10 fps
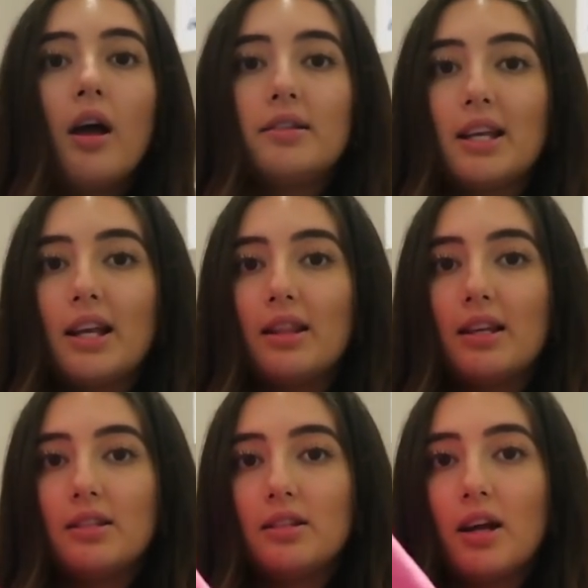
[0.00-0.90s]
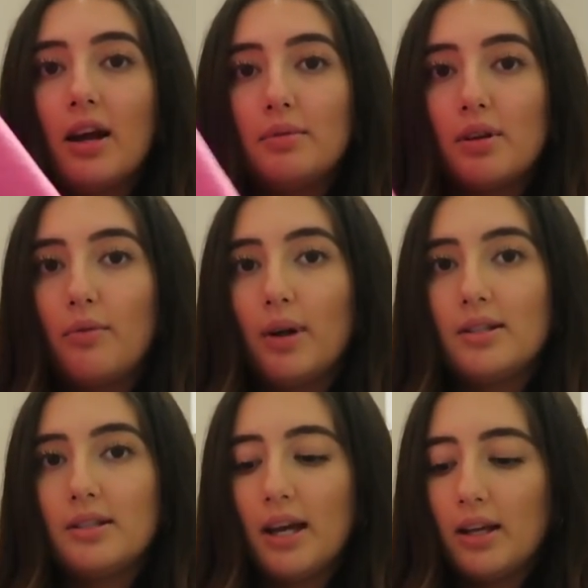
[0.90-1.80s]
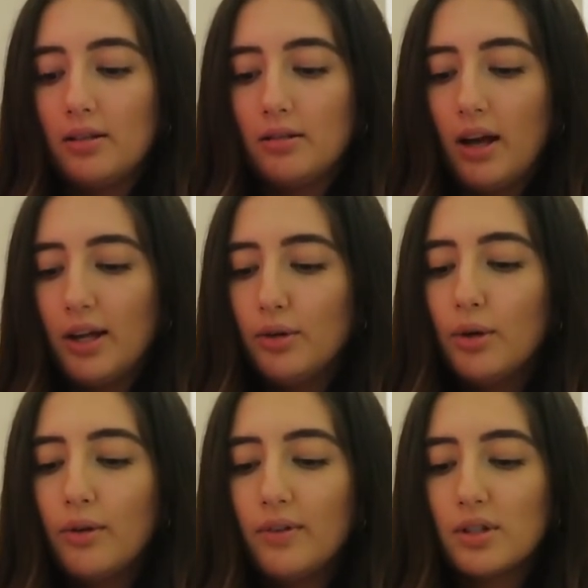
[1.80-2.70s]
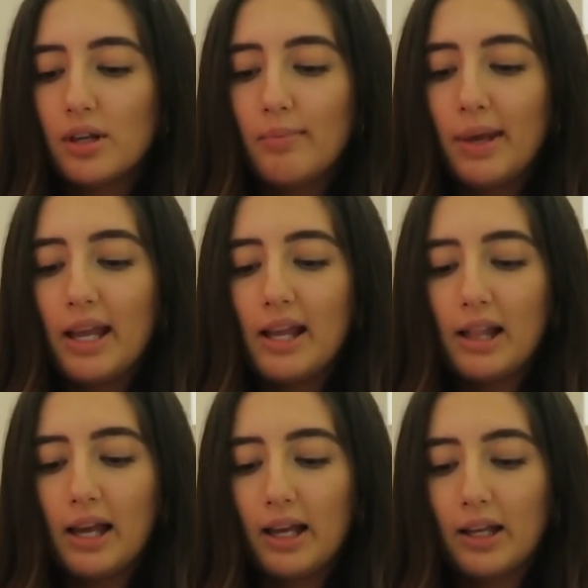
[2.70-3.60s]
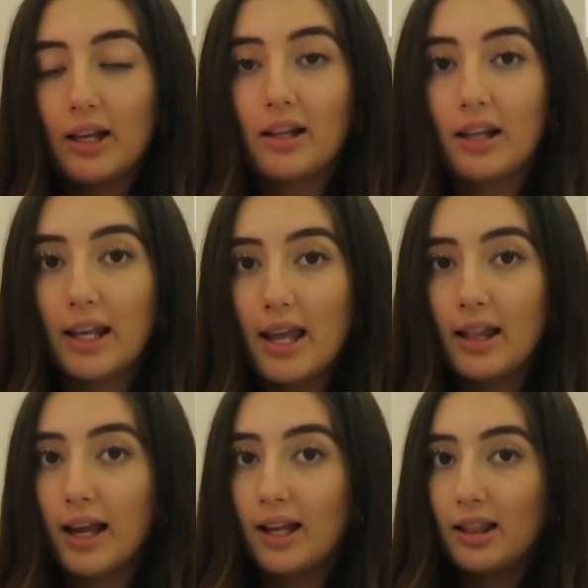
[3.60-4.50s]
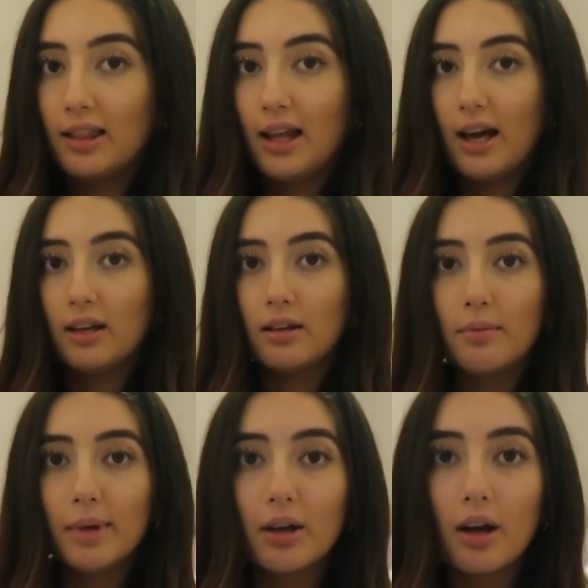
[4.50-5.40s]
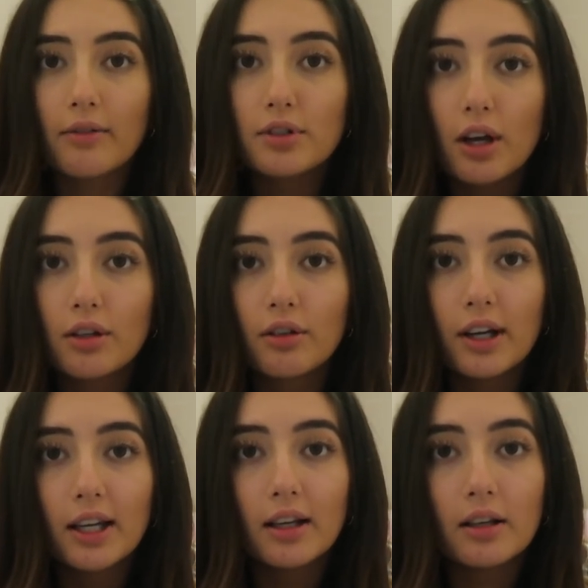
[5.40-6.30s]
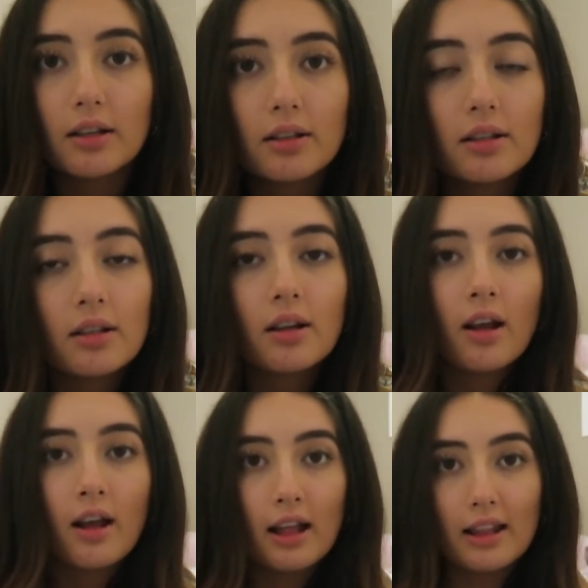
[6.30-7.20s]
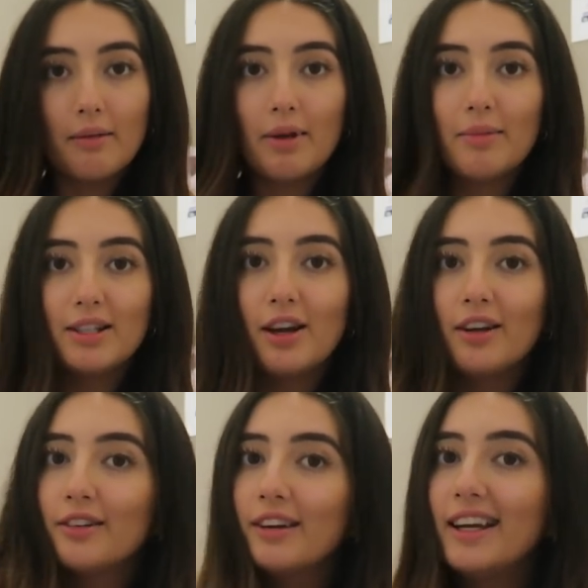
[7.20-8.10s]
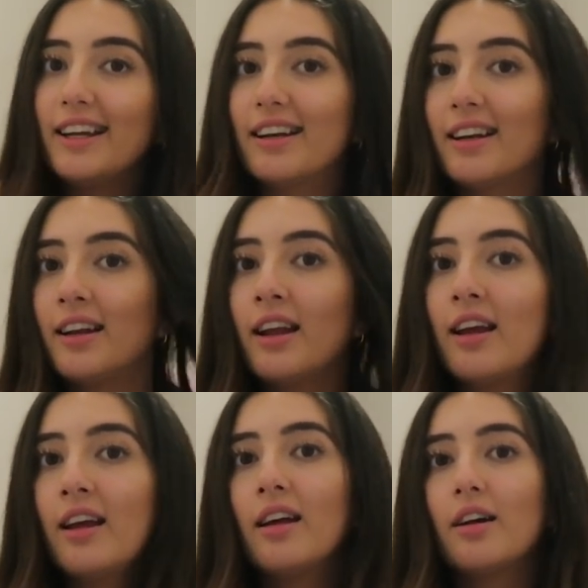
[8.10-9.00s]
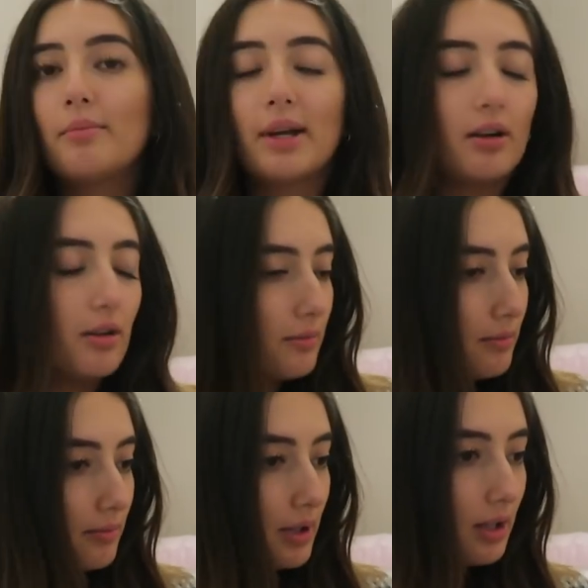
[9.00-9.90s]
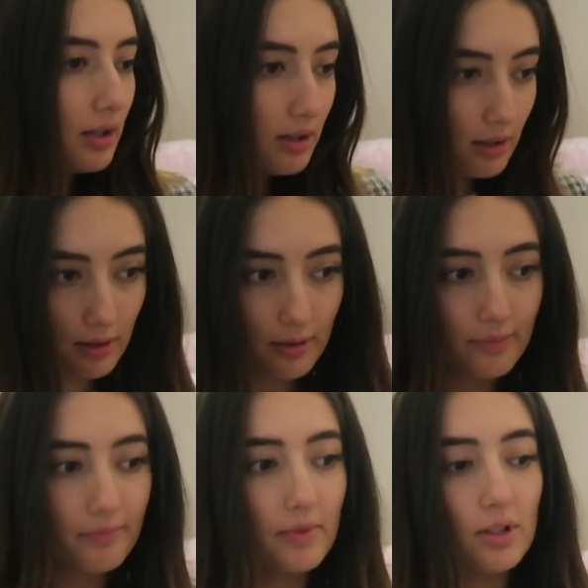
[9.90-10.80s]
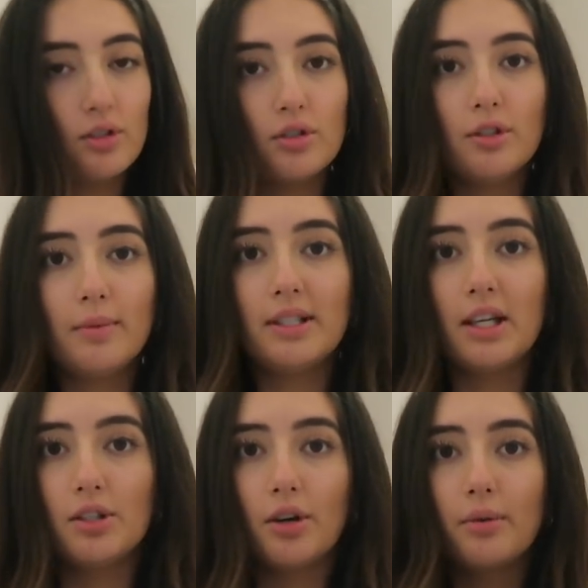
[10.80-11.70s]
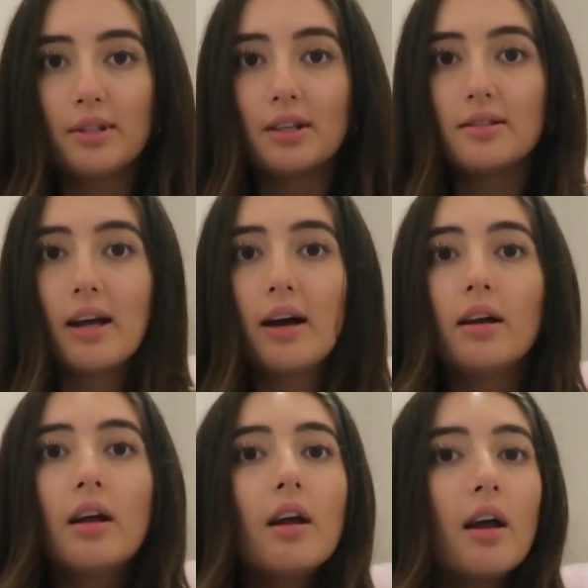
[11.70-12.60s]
See, these are the types of ones that I don't know if it's going to be like clingy like that. Oh my god, I've turned green. That made me turn green. Oh my god. Stupid t-shirt always does that.